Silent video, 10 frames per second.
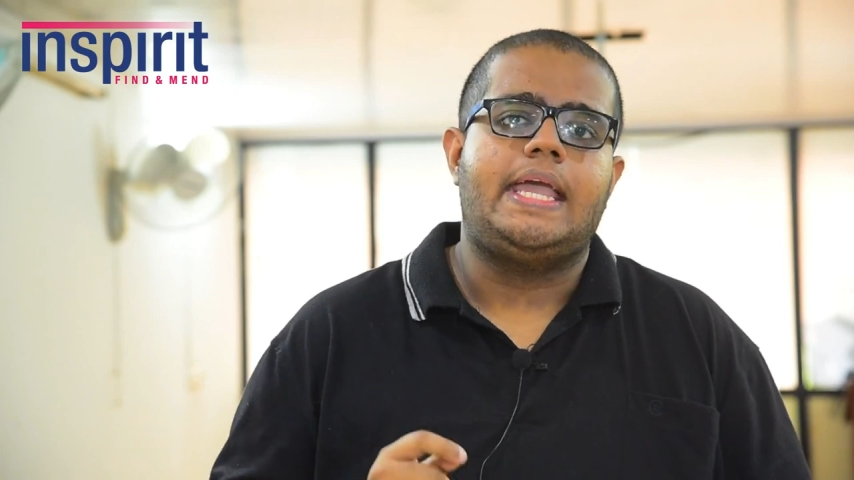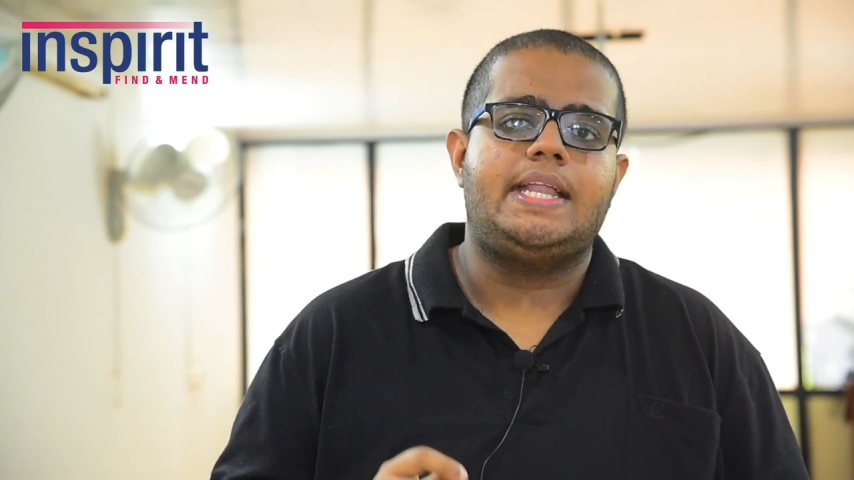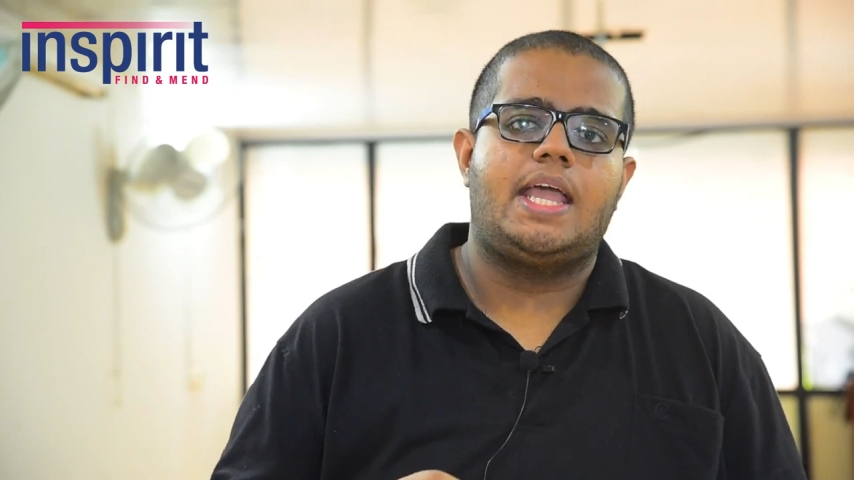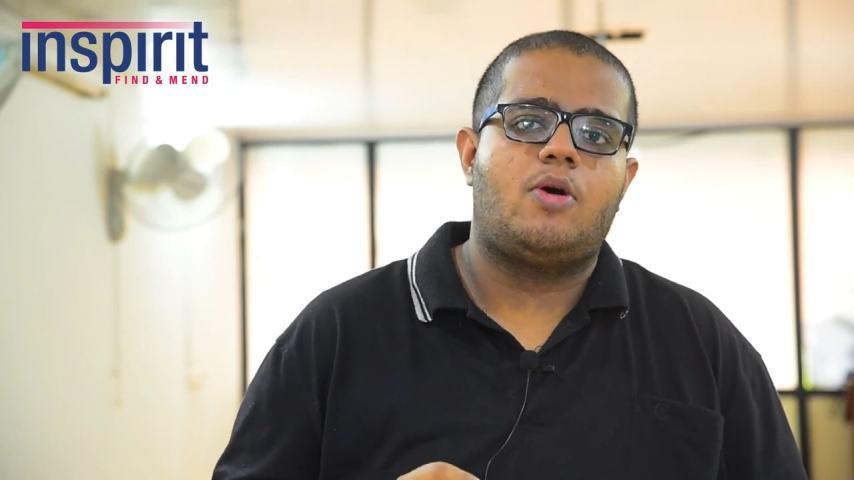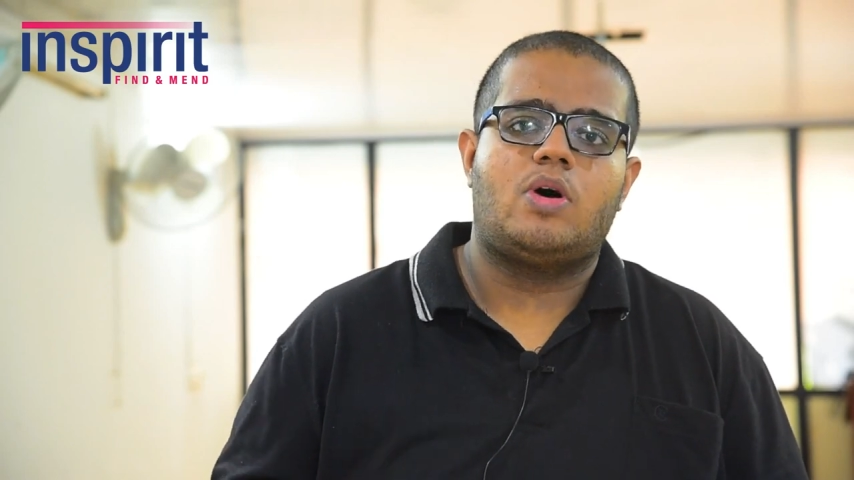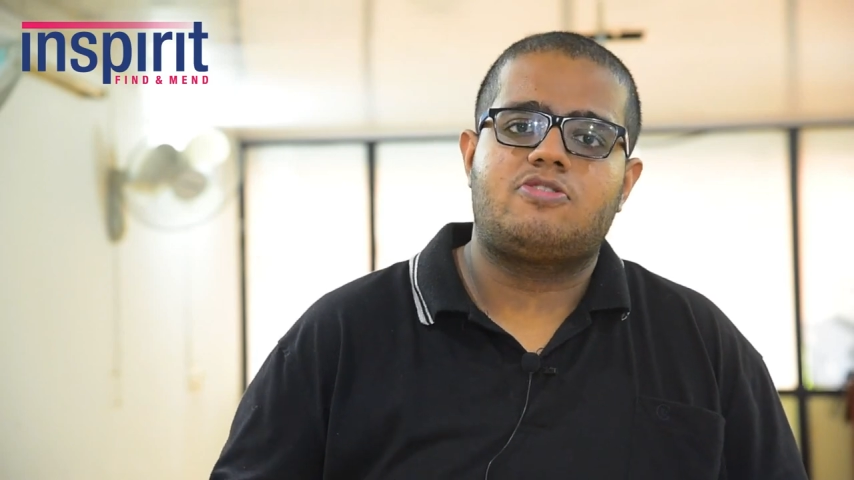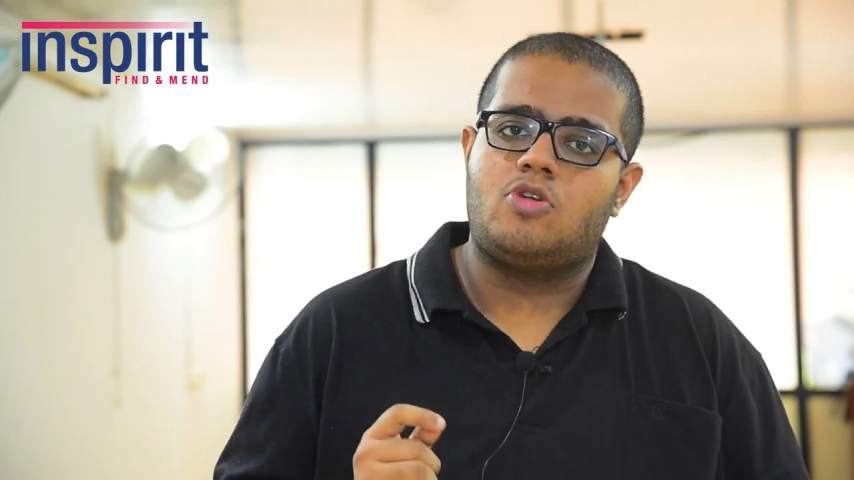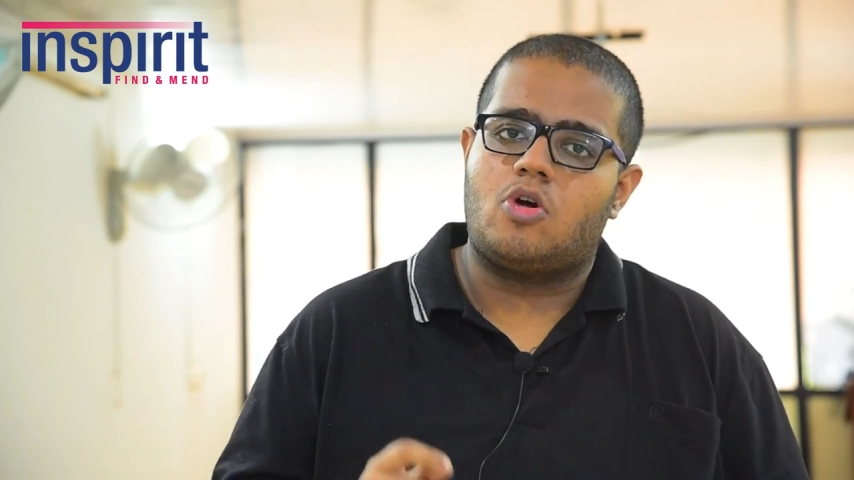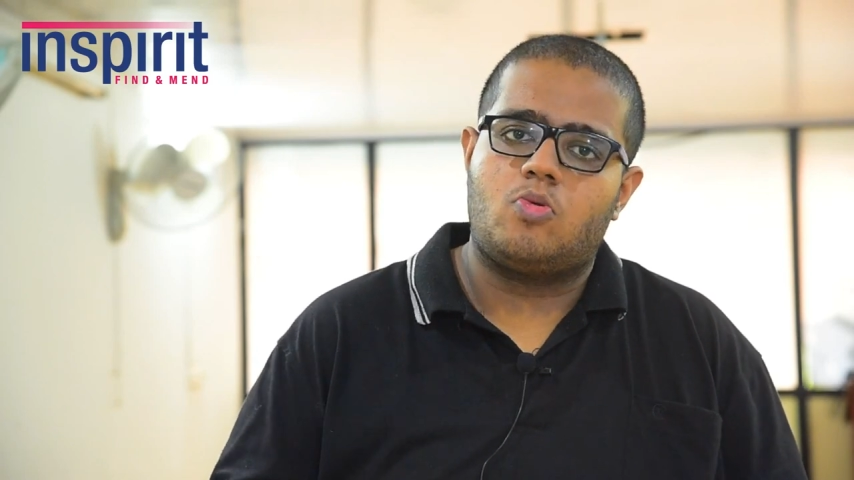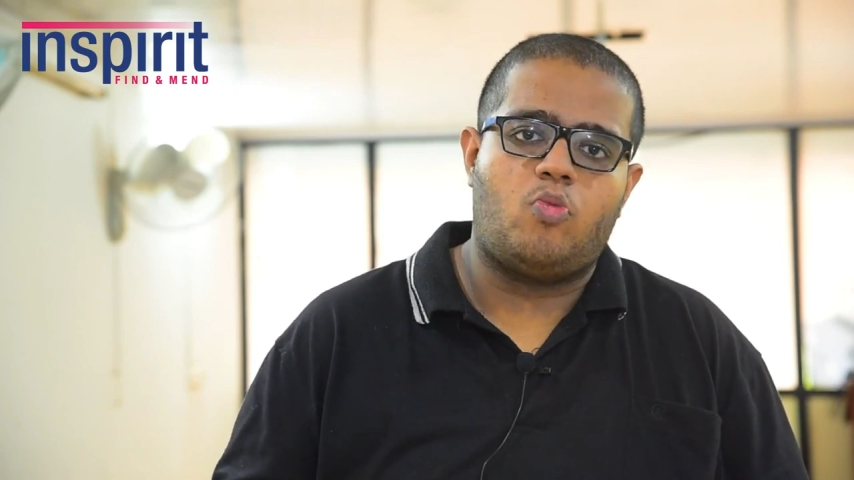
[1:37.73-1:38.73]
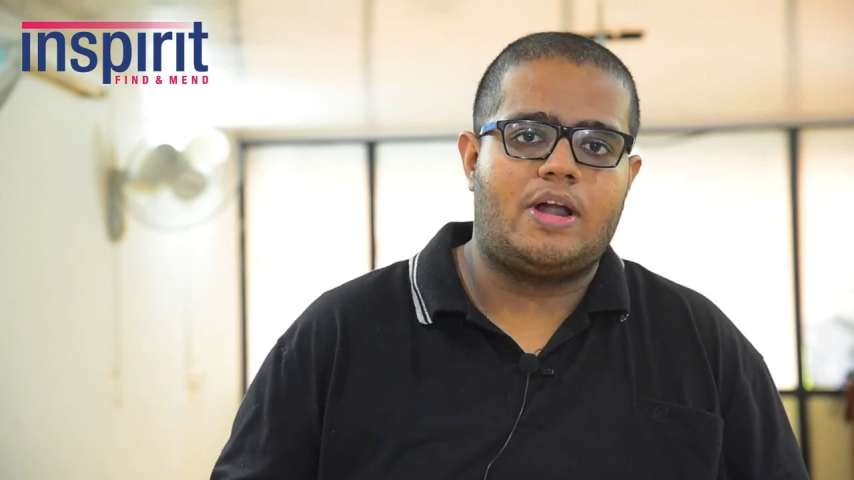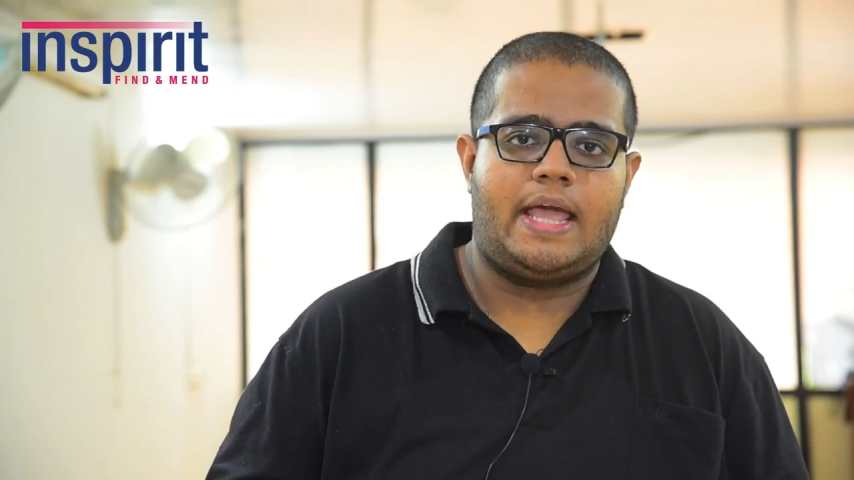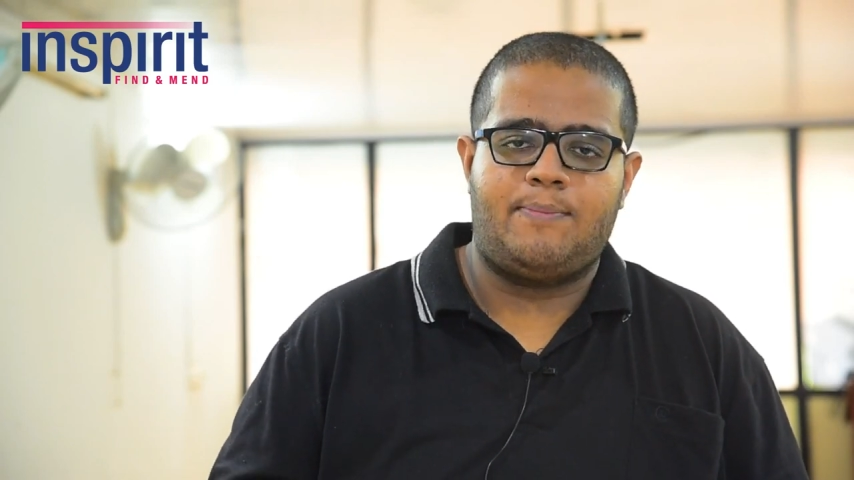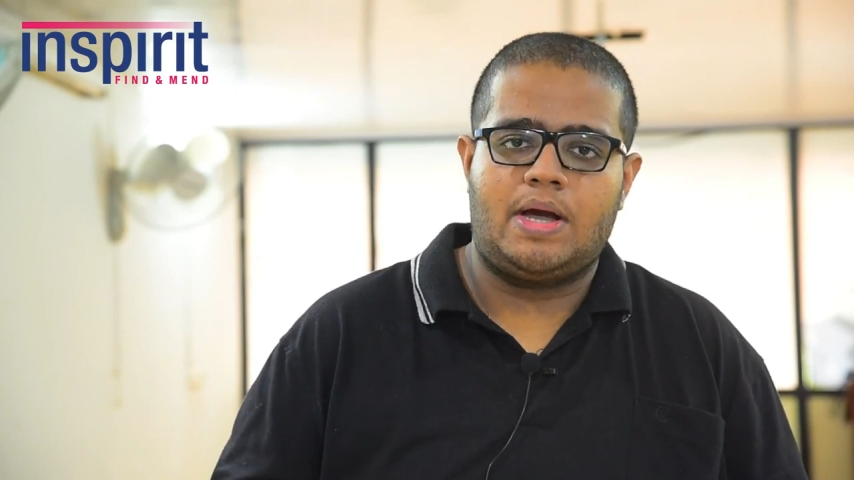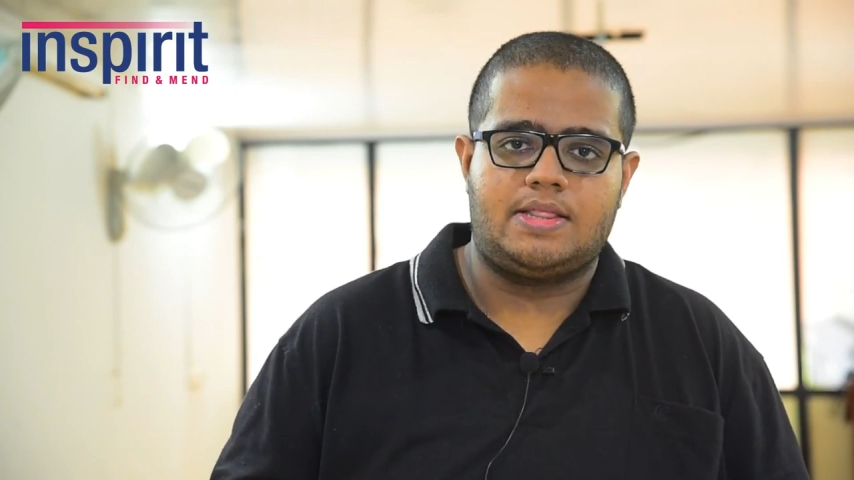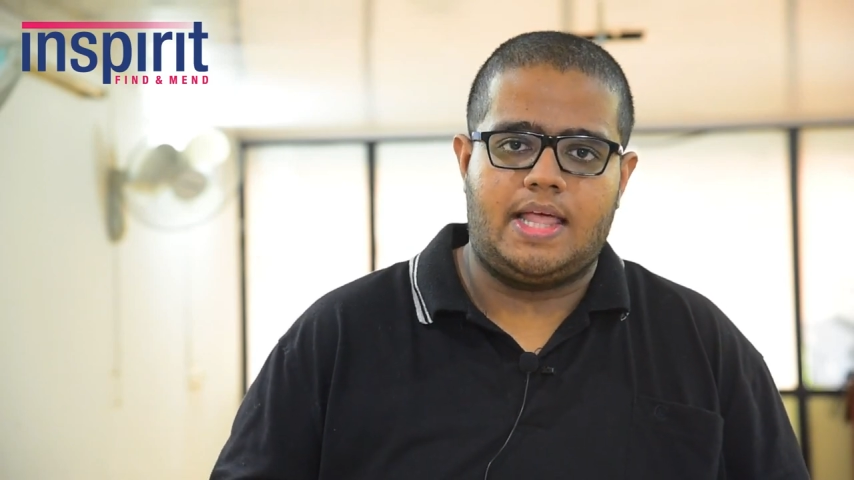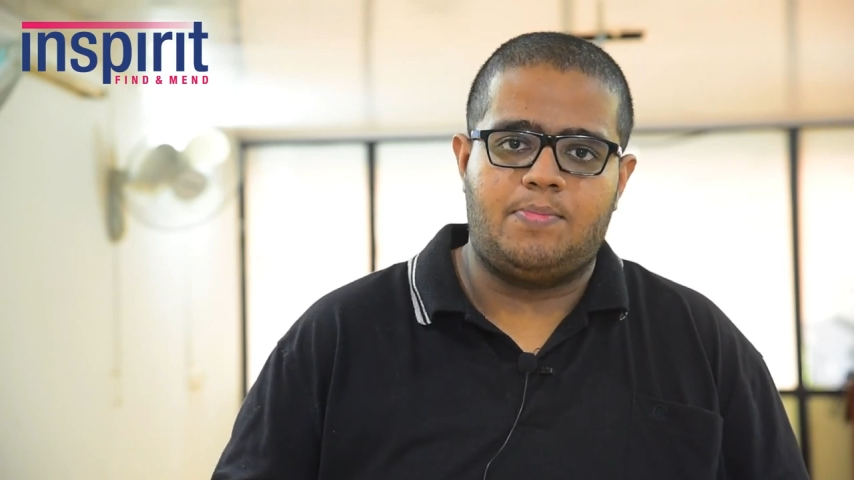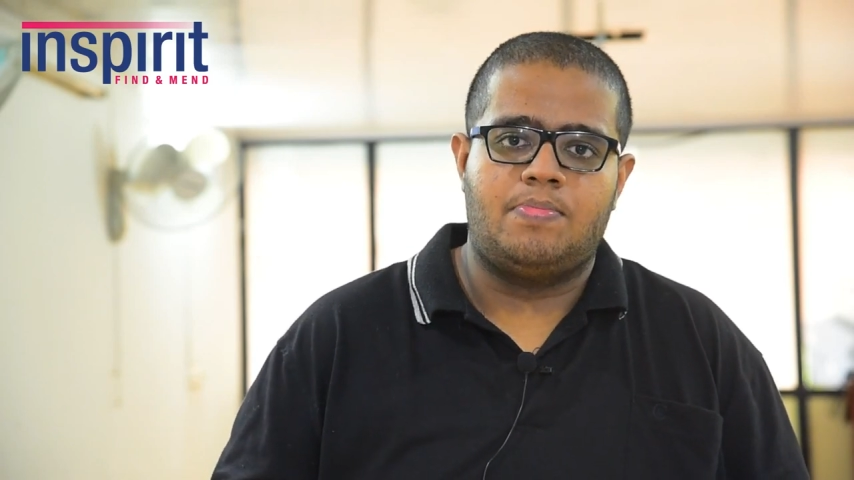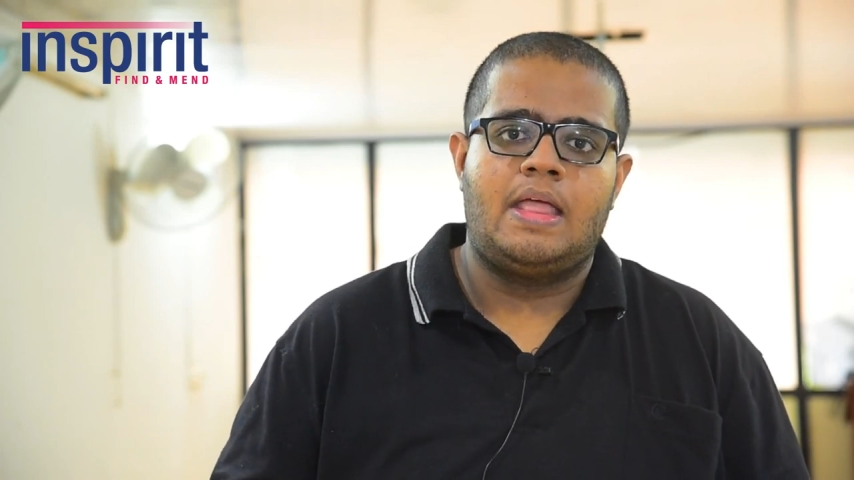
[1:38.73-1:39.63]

India was not one among them,